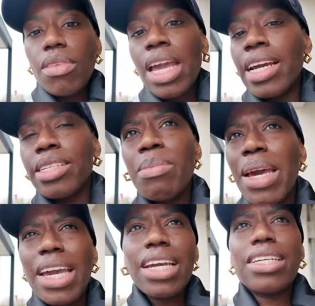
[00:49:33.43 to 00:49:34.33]

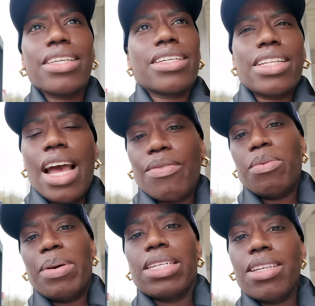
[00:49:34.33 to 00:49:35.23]
Esme didn't have the
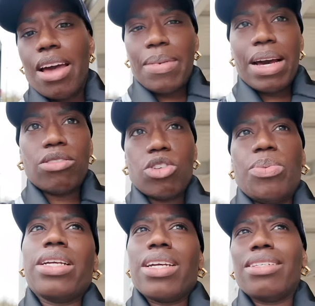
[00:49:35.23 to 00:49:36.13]
best time out
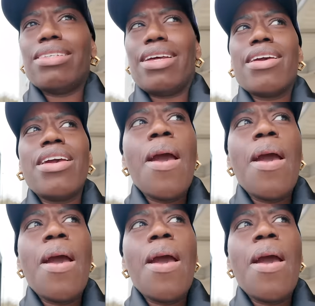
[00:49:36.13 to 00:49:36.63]
shopping yesterday.